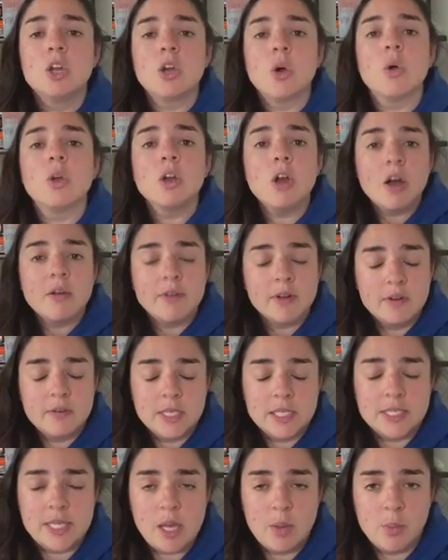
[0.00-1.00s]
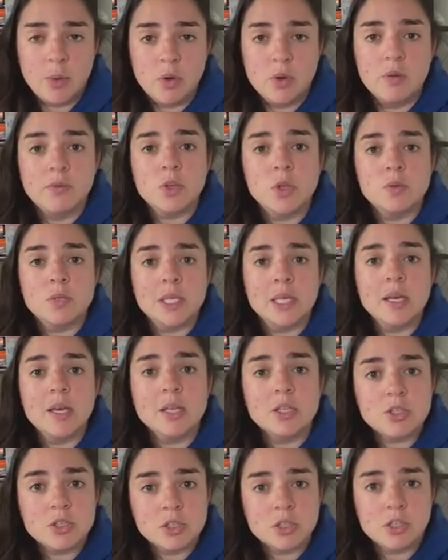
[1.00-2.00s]
Going off our example of using
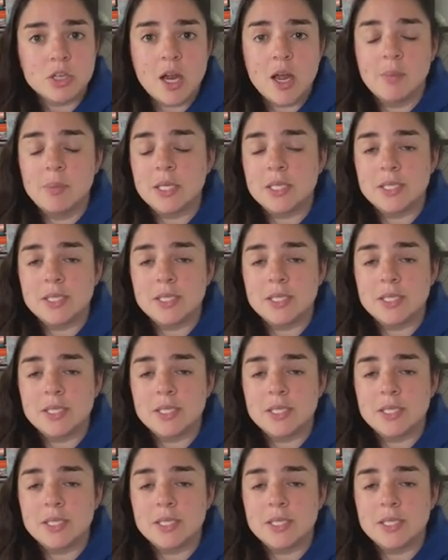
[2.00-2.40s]
Instagram